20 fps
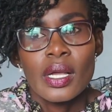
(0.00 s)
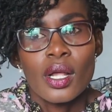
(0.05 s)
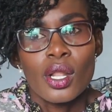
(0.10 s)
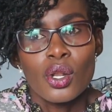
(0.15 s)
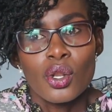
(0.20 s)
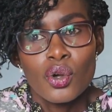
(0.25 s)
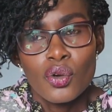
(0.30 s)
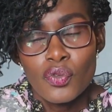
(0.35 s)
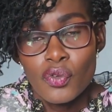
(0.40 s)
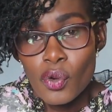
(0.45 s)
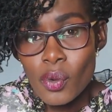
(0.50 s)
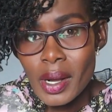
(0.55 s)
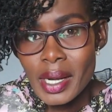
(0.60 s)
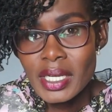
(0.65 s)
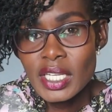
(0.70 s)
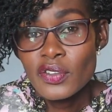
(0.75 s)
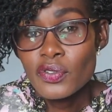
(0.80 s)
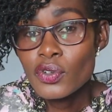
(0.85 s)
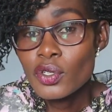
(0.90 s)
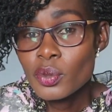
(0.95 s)
Look for
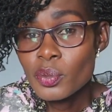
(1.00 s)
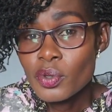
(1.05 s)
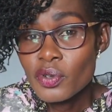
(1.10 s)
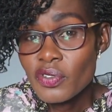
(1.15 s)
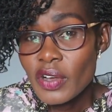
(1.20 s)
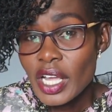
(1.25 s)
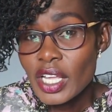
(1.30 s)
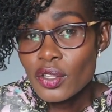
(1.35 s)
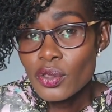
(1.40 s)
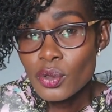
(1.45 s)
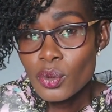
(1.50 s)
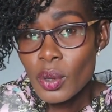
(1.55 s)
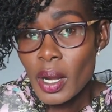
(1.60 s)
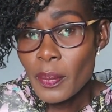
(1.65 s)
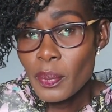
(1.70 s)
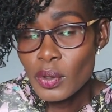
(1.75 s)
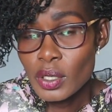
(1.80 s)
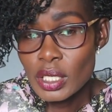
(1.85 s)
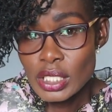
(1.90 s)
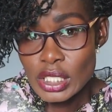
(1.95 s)
one if you'll be vying through a
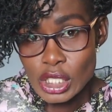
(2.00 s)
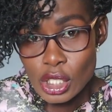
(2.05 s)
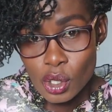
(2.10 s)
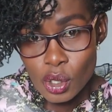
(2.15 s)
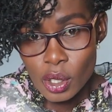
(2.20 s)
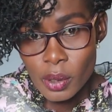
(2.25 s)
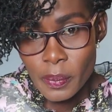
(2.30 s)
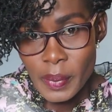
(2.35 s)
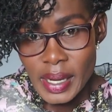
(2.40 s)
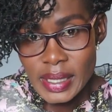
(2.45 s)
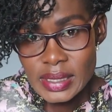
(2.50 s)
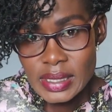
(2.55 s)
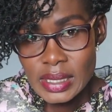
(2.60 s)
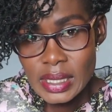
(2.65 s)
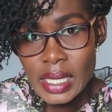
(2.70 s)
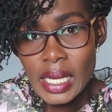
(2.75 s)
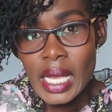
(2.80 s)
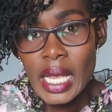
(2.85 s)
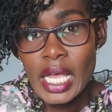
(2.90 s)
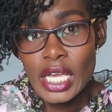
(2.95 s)
political
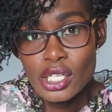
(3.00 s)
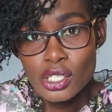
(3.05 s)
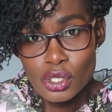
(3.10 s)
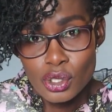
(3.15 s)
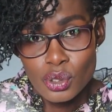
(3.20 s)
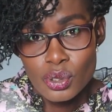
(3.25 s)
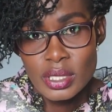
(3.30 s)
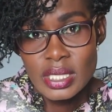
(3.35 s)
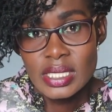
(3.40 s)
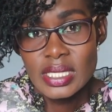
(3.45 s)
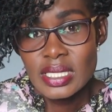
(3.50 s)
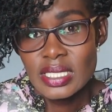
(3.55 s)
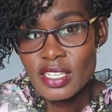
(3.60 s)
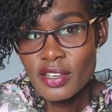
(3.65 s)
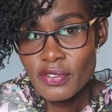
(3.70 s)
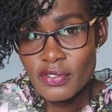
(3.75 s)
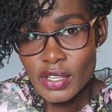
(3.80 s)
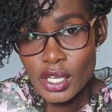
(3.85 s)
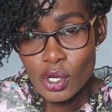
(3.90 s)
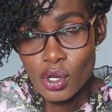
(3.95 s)
party and use it as a
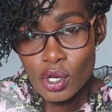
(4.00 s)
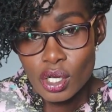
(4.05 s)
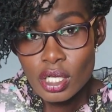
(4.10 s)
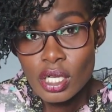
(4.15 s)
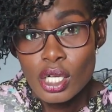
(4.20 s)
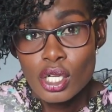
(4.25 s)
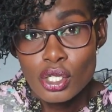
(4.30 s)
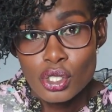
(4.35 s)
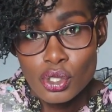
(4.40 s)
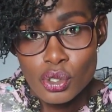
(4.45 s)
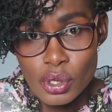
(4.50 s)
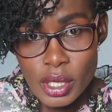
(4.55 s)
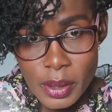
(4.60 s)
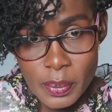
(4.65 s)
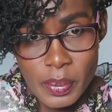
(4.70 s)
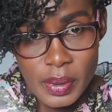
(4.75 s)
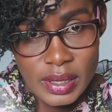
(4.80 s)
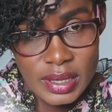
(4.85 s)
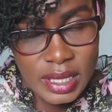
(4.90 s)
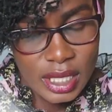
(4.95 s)
vehicle to
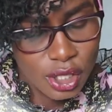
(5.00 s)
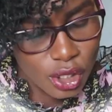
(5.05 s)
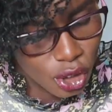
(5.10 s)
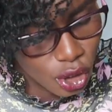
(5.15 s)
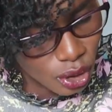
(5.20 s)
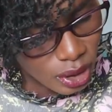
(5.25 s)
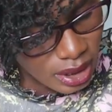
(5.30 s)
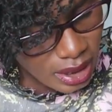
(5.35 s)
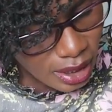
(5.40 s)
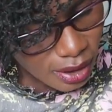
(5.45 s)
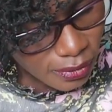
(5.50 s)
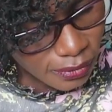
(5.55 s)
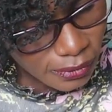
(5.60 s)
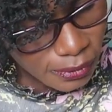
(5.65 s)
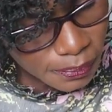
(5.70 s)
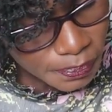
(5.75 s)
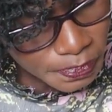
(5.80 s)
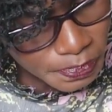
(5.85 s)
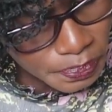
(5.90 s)
represent yourself.